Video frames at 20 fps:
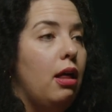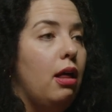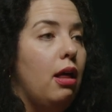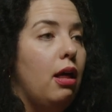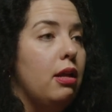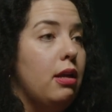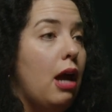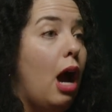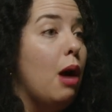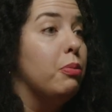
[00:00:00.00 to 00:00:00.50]

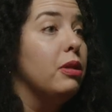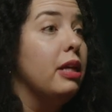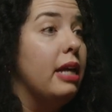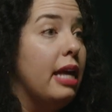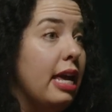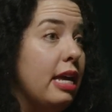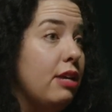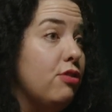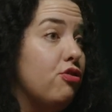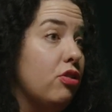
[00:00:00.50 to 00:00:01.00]
an
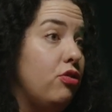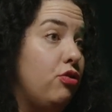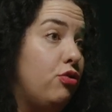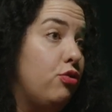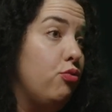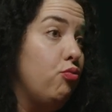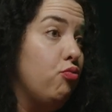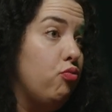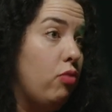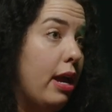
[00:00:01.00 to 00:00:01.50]
obligation
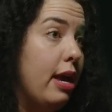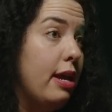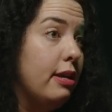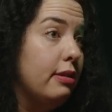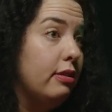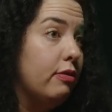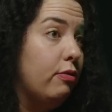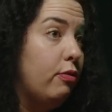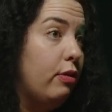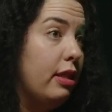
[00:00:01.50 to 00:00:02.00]
to
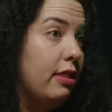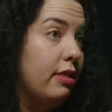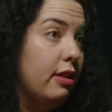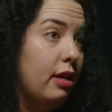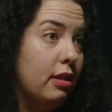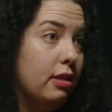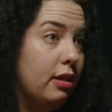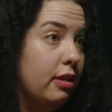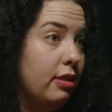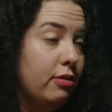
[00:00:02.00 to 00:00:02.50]
raise if we
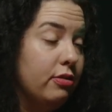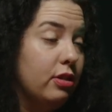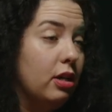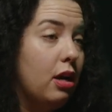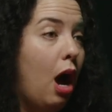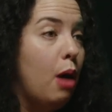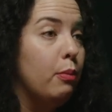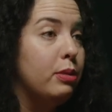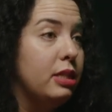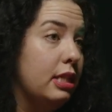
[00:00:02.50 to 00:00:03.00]
think that there's a
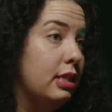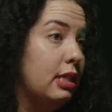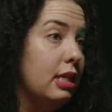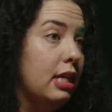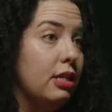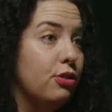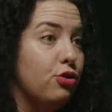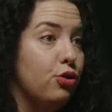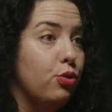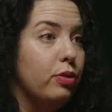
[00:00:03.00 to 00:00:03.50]
competency
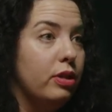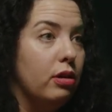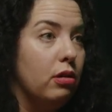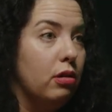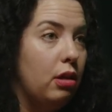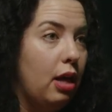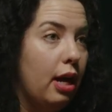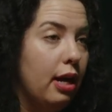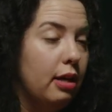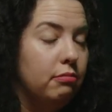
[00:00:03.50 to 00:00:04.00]
issue with our
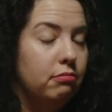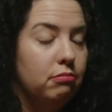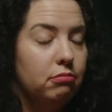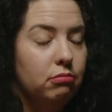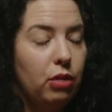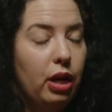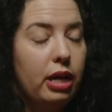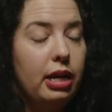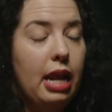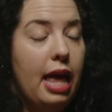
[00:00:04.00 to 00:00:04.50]
client,
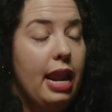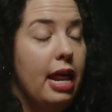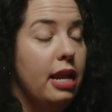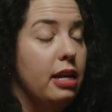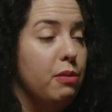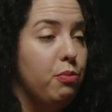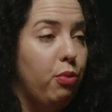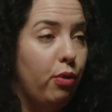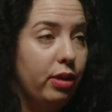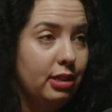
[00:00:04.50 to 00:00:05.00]
right, at
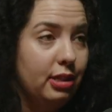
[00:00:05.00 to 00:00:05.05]
any point in